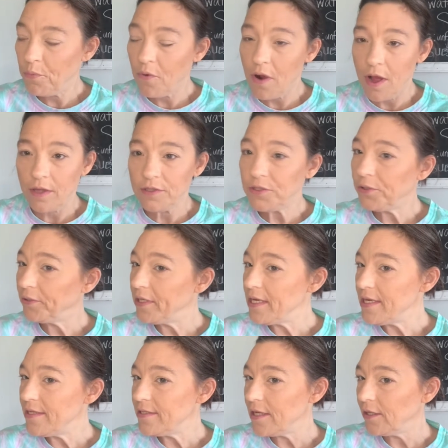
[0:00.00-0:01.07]
Bronzer
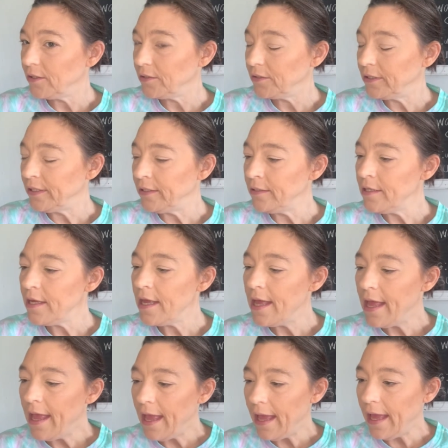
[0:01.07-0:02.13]
is on,
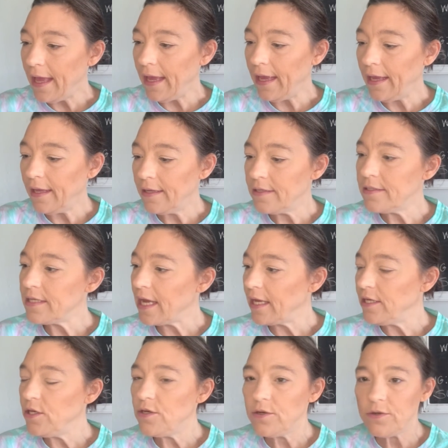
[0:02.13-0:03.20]
and I
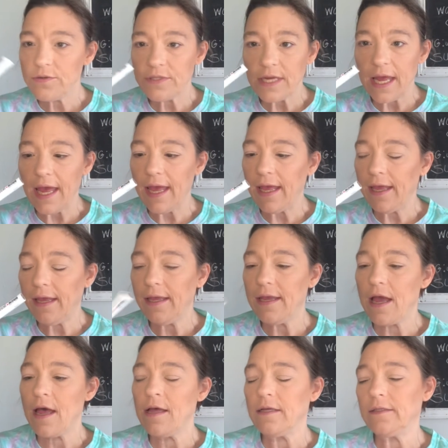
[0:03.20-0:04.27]
used a,
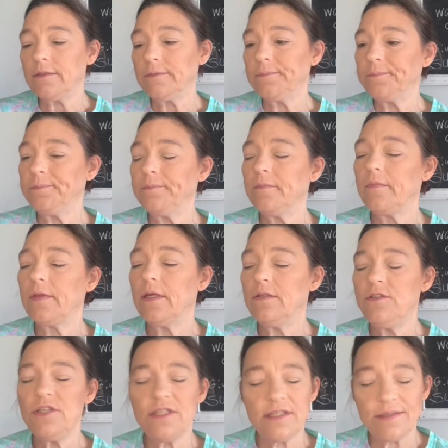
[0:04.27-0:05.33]

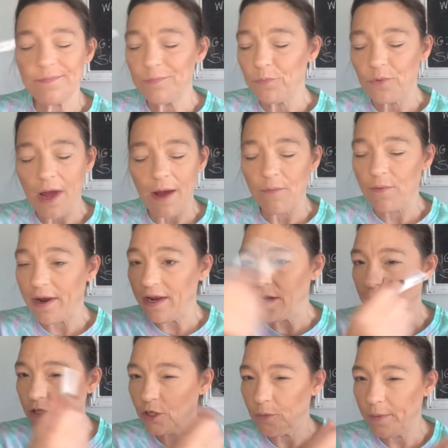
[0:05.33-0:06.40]
I ran a
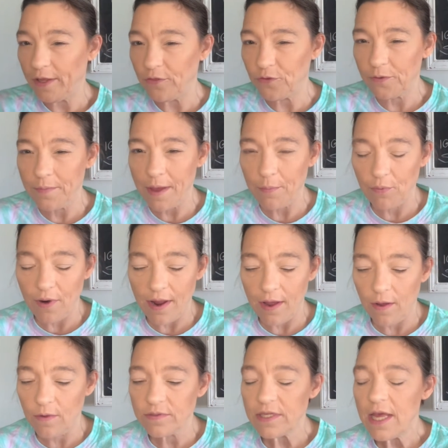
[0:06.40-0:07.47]
little bit through my
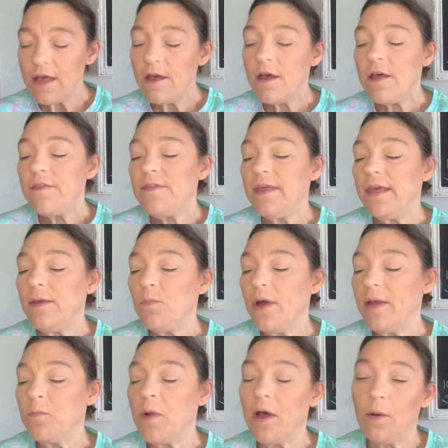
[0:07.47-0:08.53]
brows. The
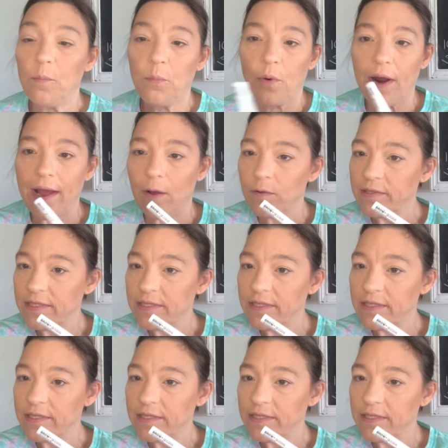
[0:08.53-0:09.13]
Wet n Wild Brow